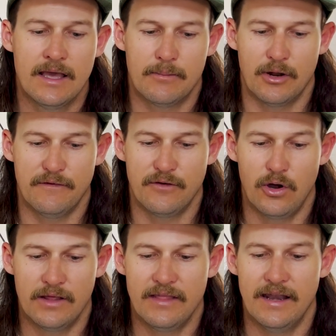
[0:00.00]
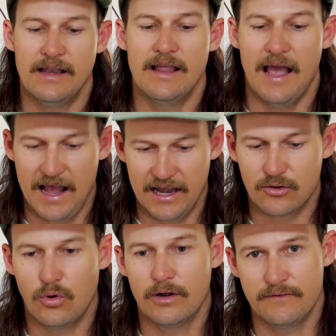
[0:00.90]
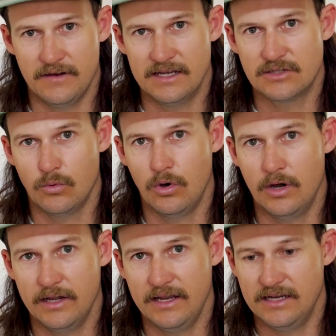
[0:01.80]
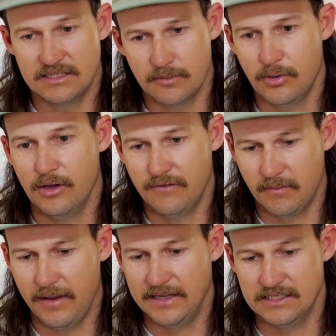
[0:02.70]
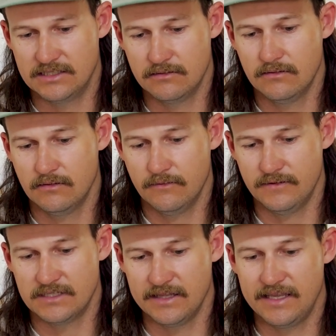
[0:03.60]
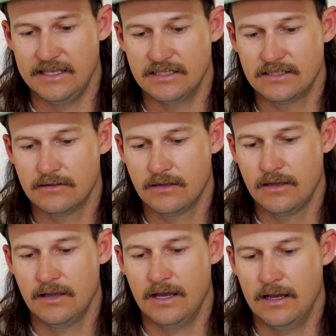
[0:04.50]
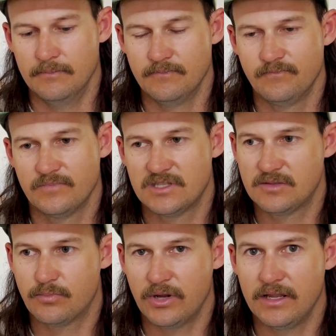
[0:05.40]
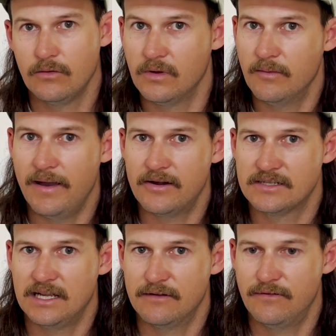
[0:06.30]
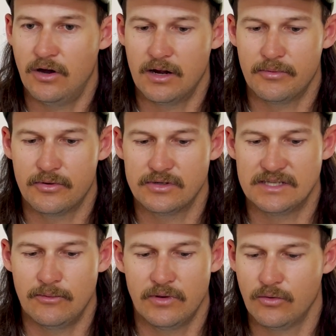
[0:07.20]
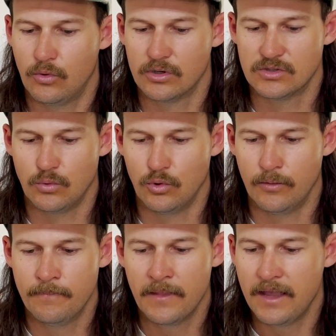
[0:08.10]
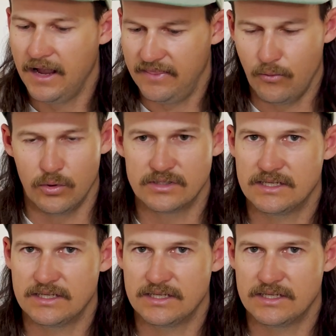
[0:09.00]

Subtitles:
but I find that at quite a fast wind, it is the perfect pace for slickies. Spring, when the barra's starting to fire up, and through summer when the water's warm and they want